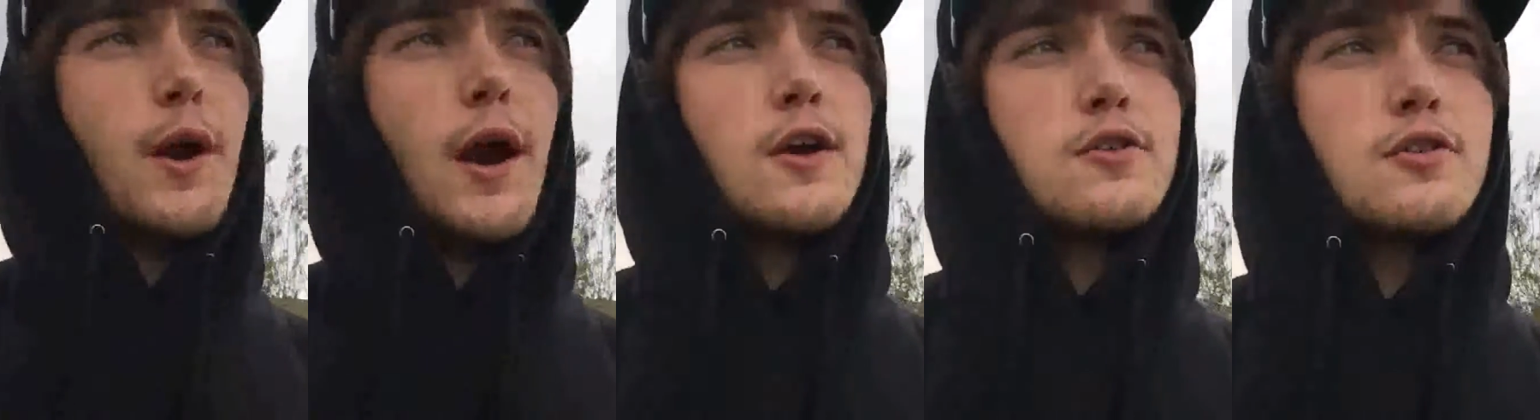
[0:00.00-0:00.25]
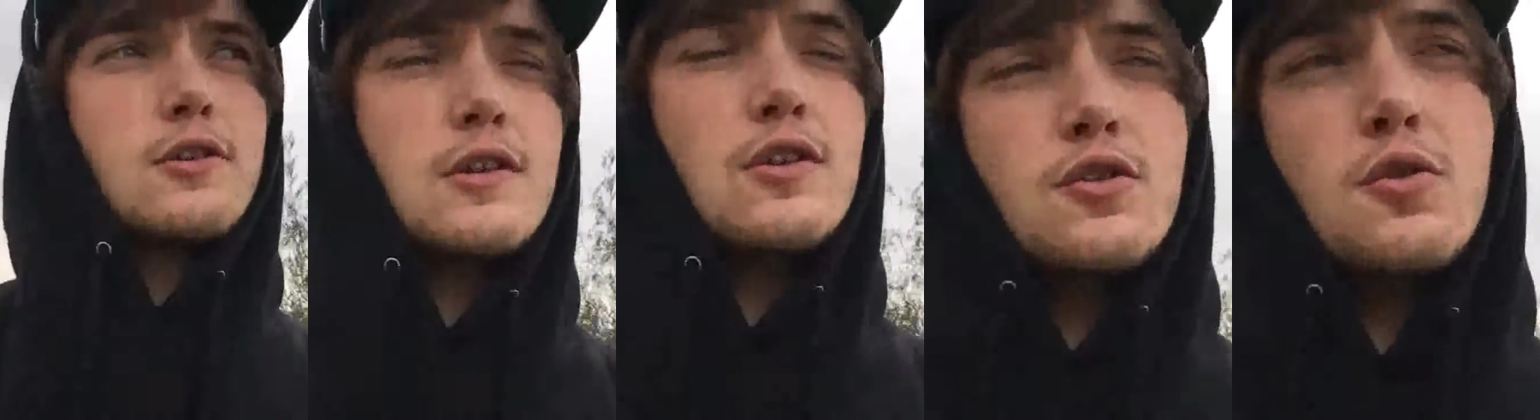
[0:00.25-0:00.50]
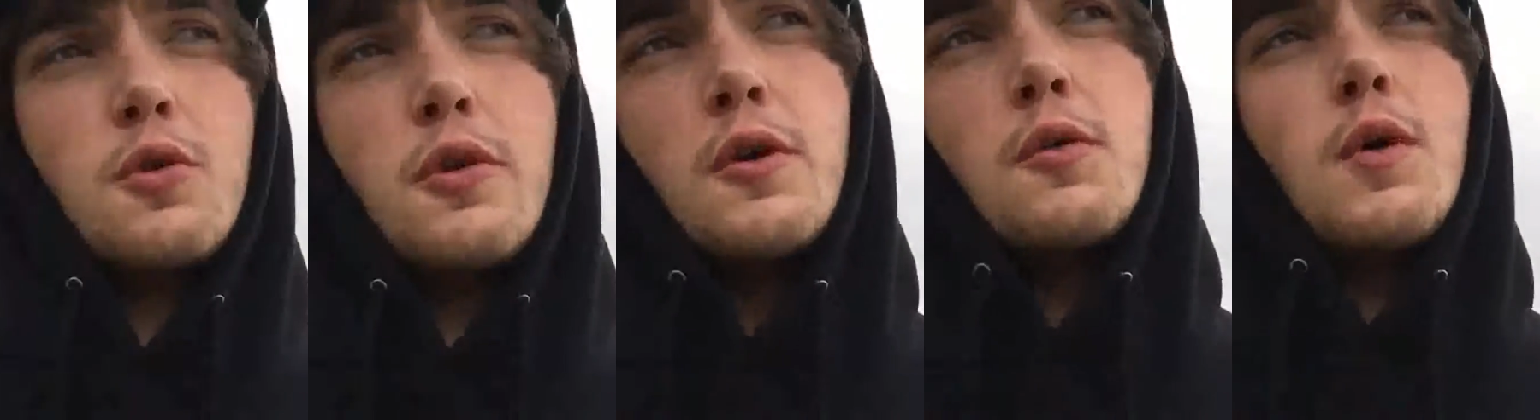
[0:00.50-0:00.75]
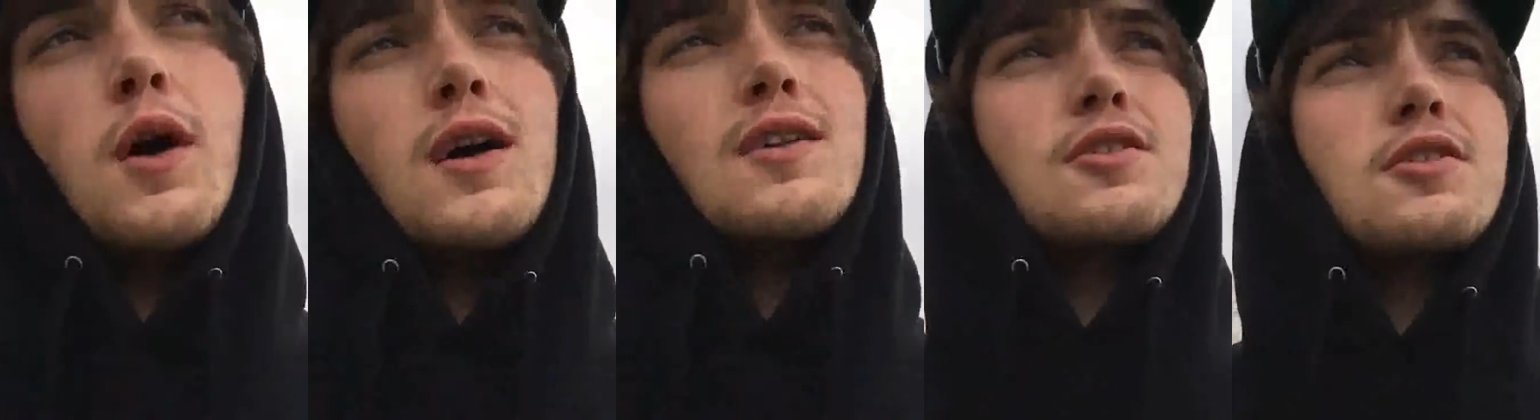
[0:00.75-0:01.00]
you actually
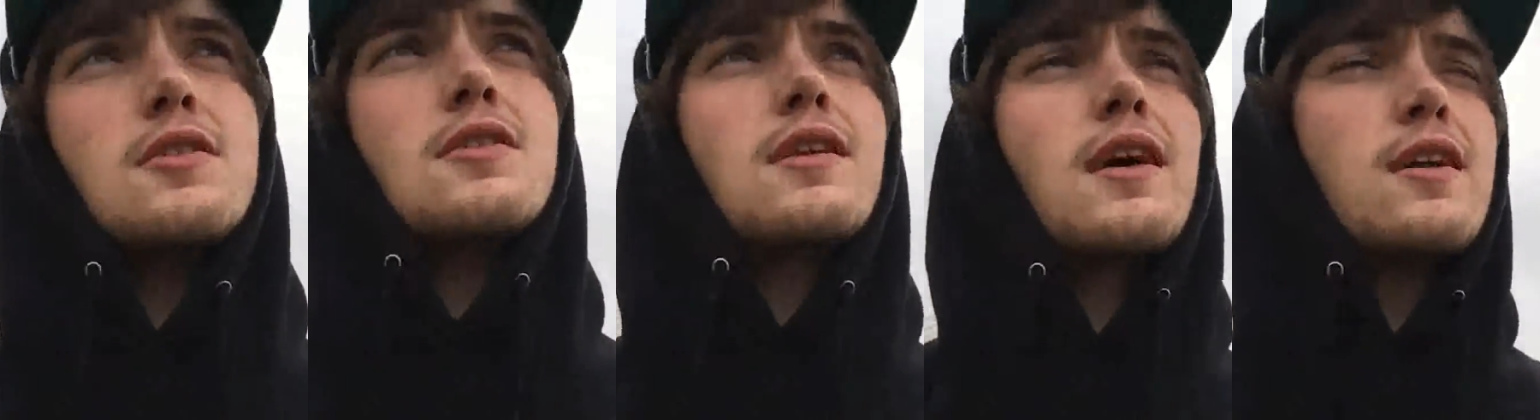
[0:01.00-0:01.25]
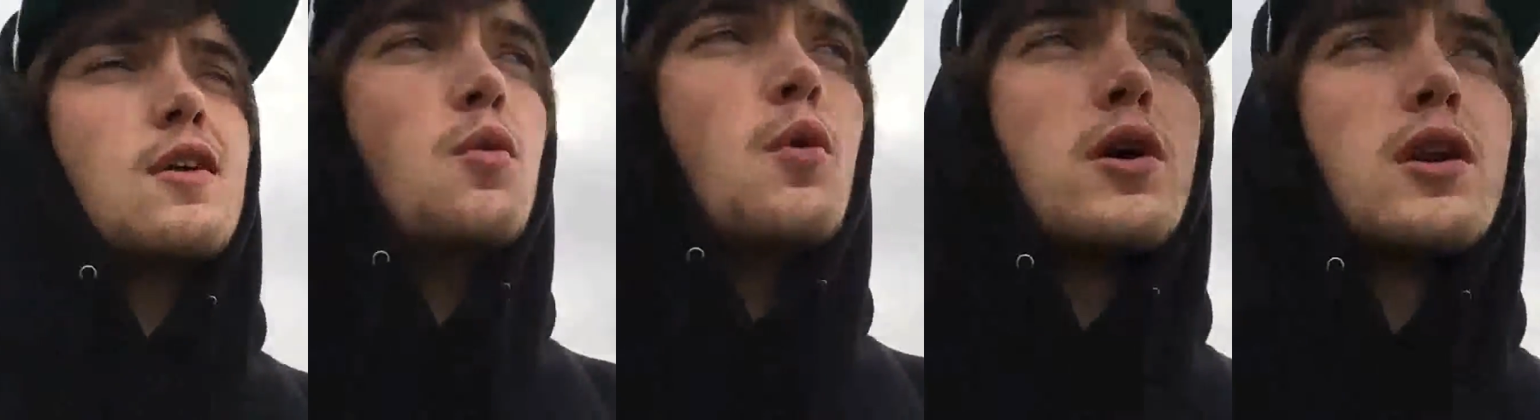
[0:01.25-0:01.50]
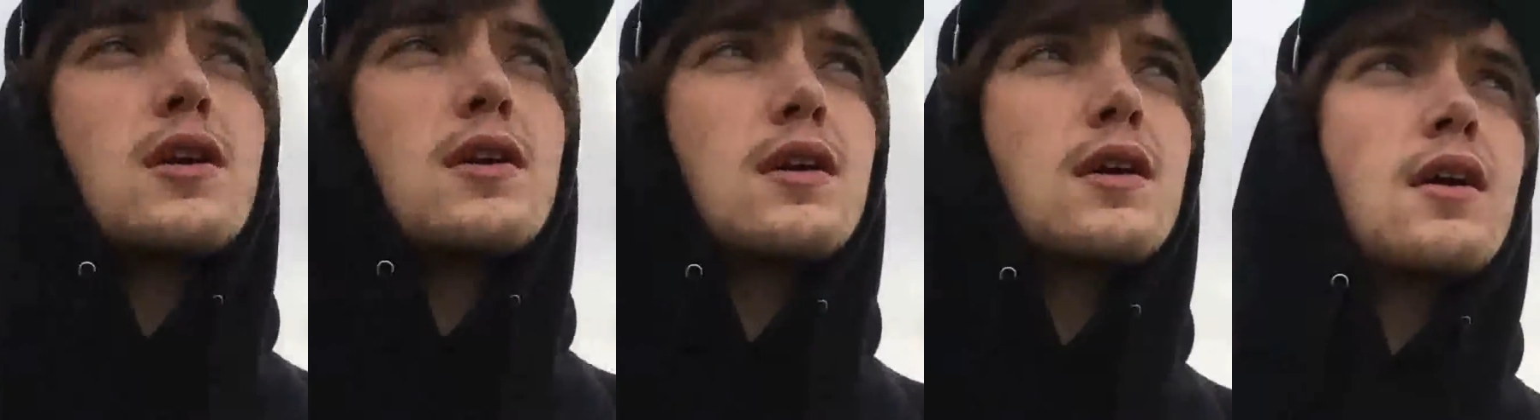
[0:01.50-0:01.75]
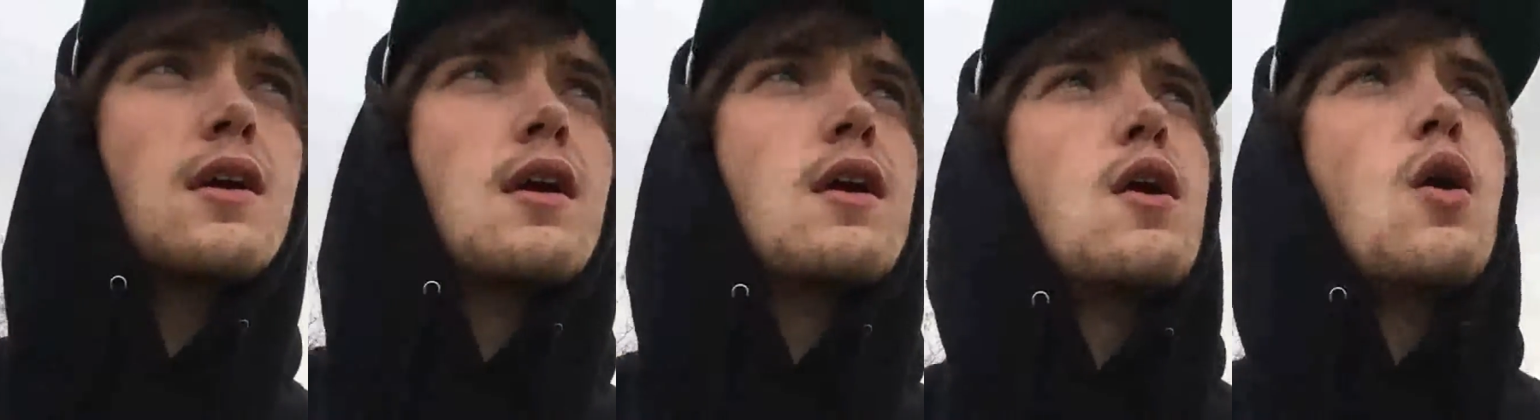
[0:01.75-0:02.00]
enjoy watching. I don't want
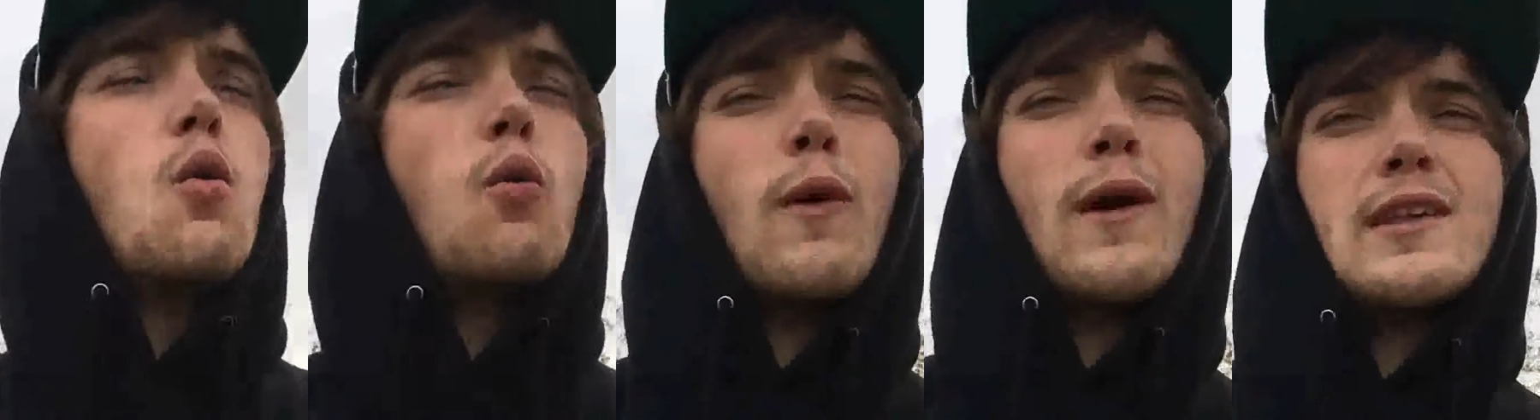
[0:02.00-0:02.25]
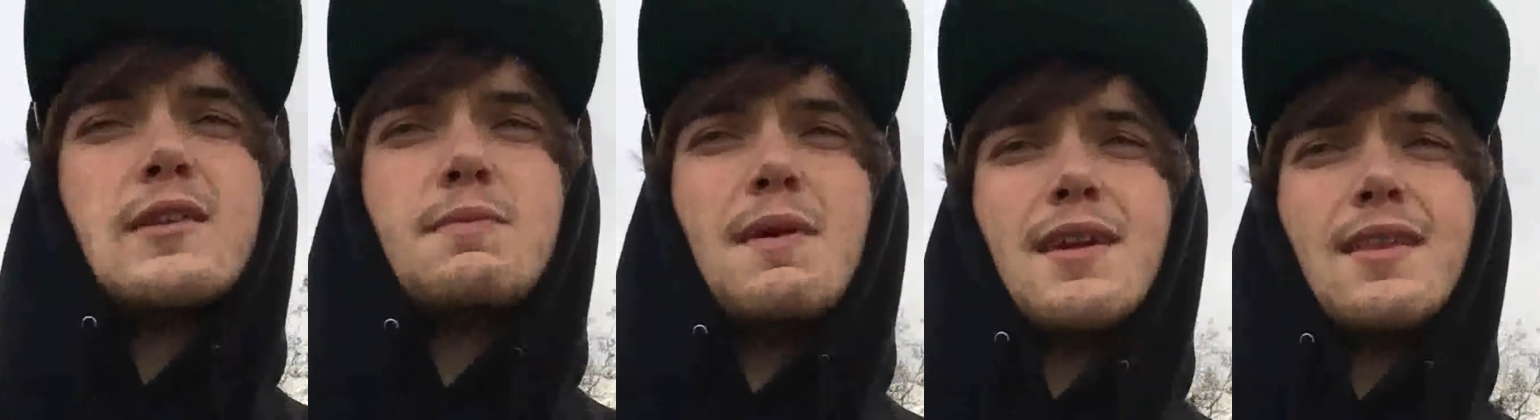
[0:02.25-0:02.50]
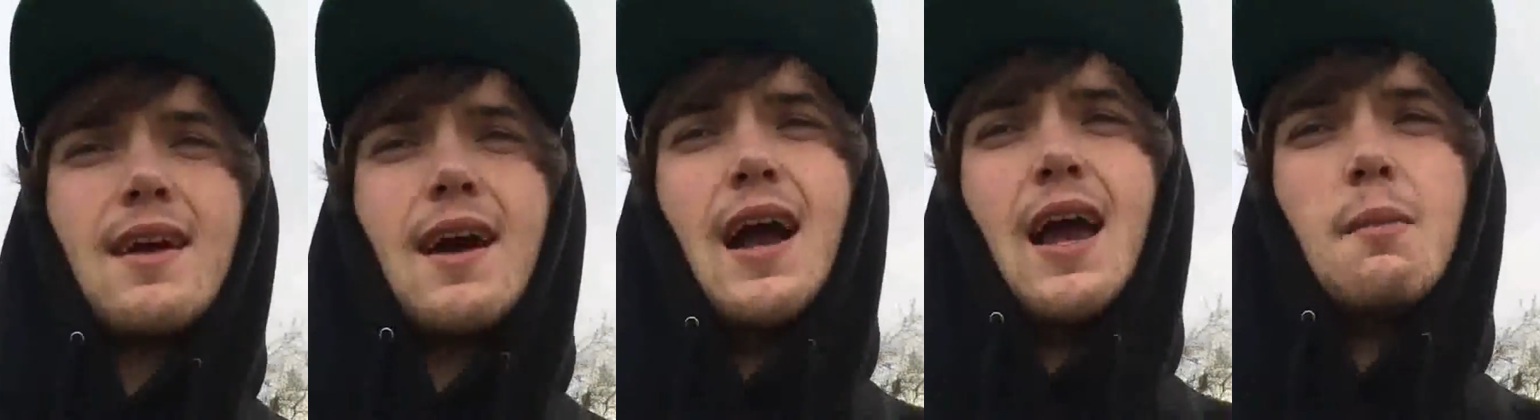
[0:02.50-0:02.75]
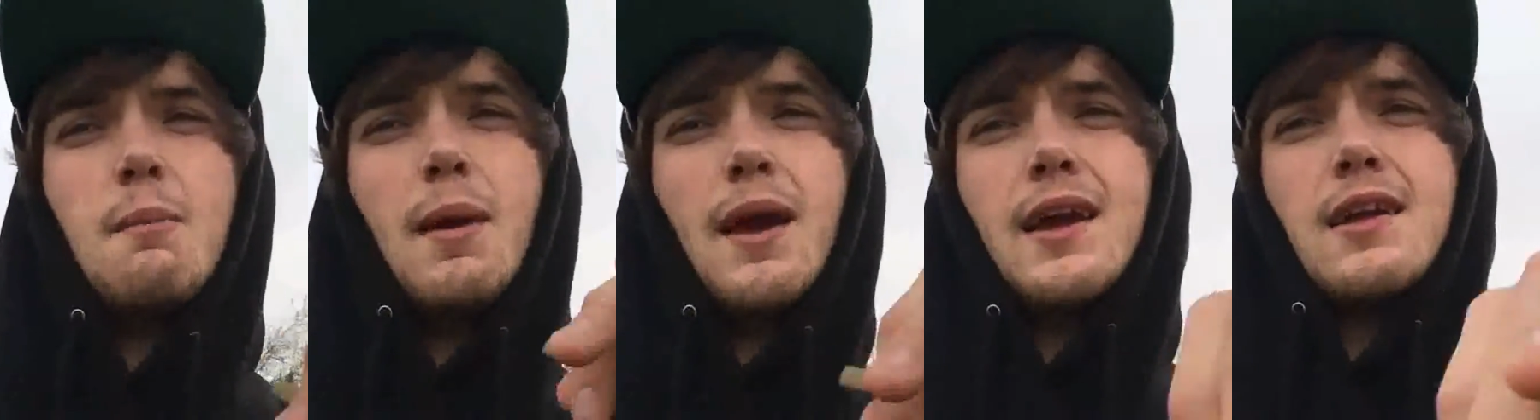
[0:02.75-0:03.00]
to waste my
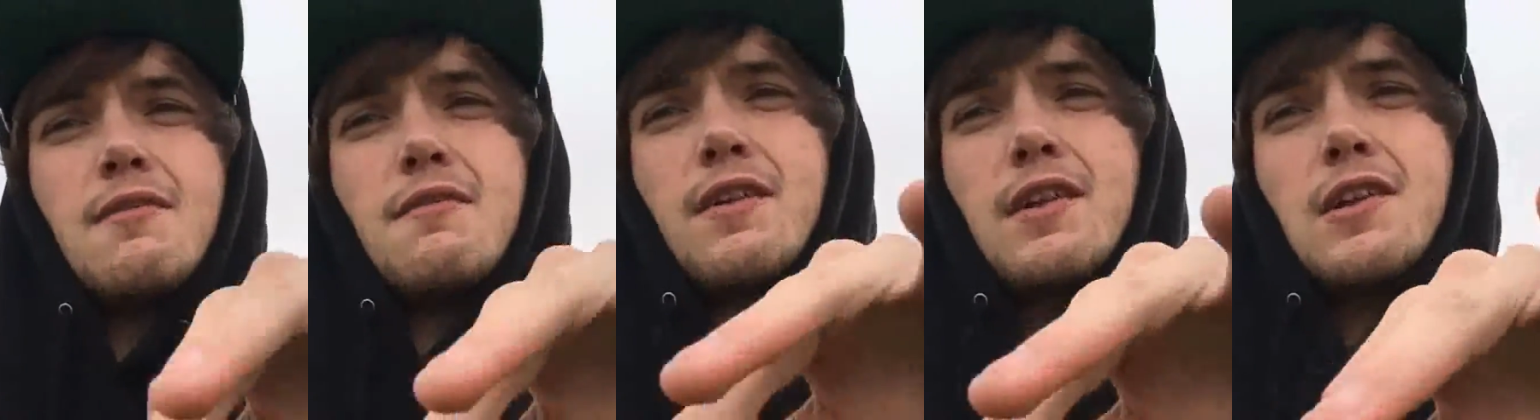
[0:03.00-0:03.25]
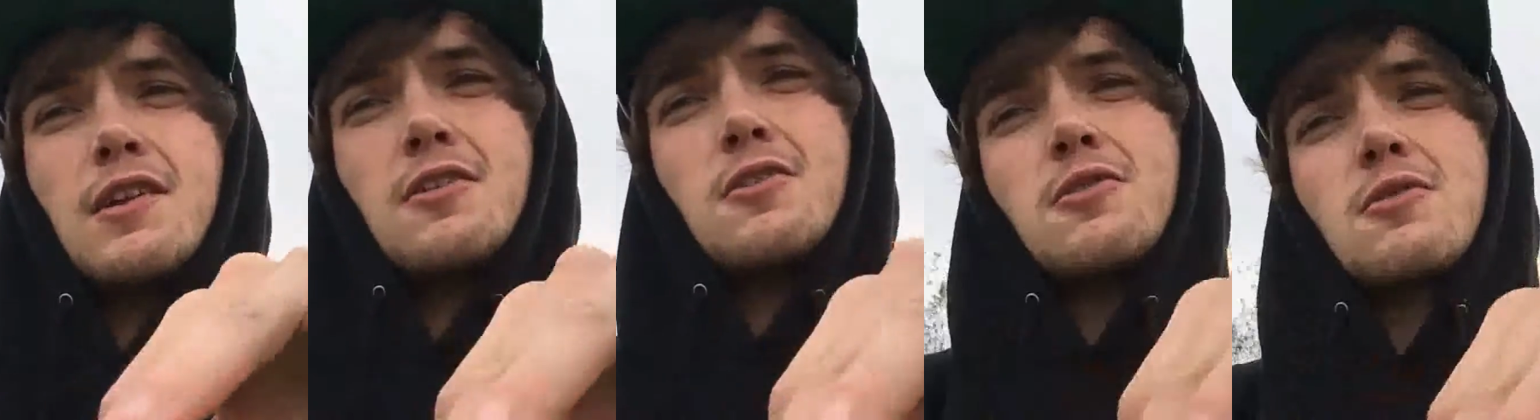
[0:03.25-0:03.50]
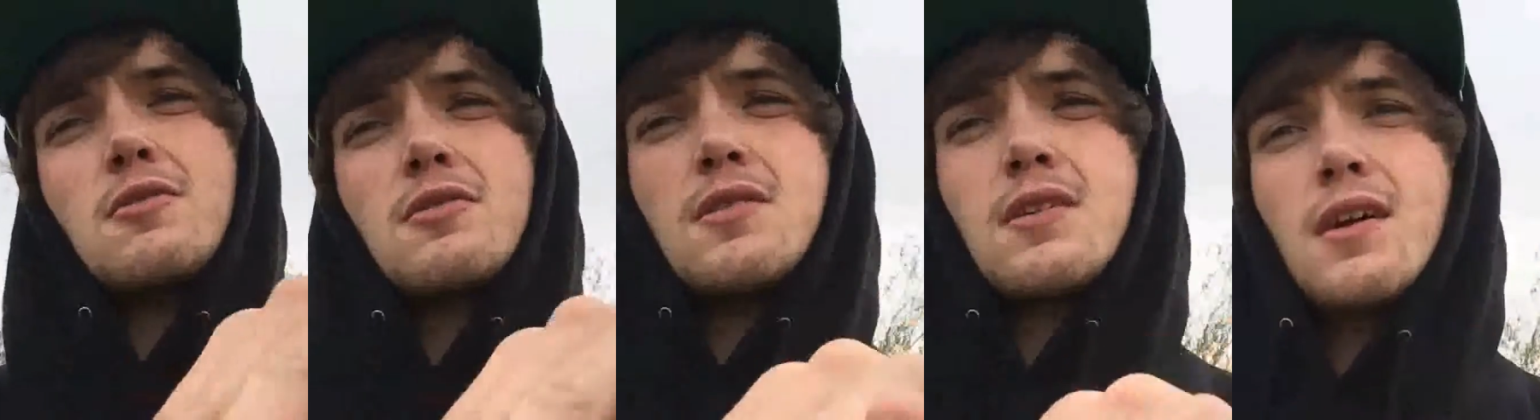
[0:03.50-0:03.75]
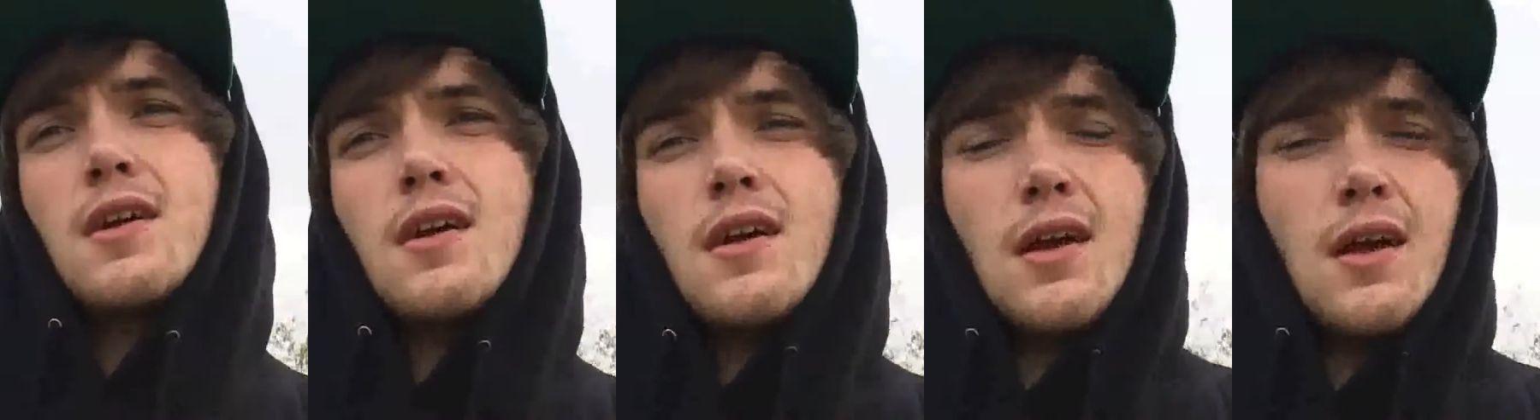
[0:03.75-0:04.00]
time making videos,